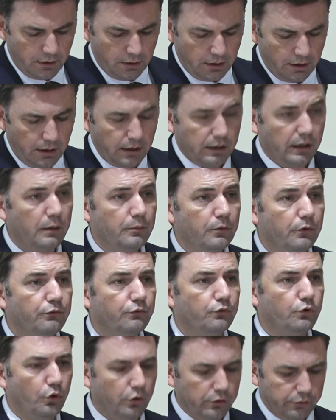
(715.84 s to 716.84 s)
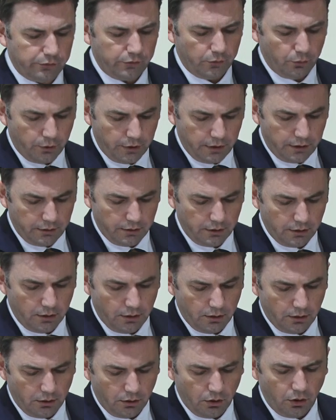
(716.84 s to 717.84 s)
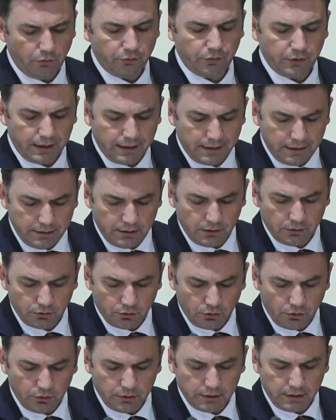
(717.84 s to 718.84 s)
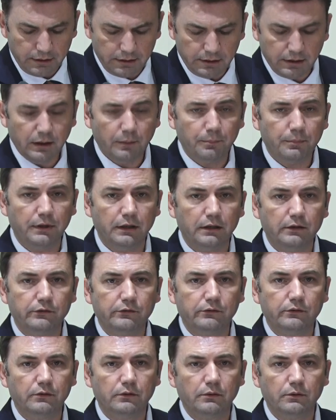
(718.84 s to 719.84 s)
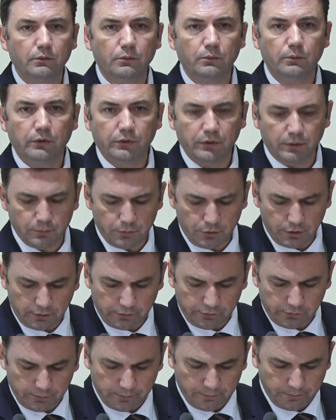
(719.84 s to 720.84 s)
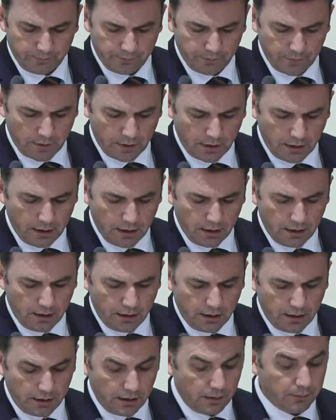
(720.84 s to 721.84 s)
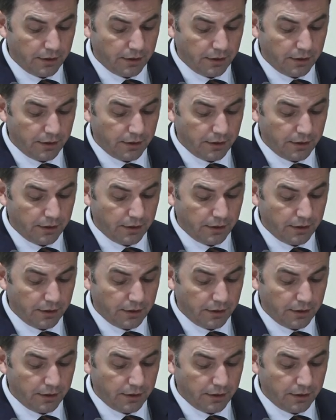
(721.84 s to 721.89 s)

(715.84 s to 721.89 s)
and I'm of course aware of the leading role India plays within BRICS. And I'm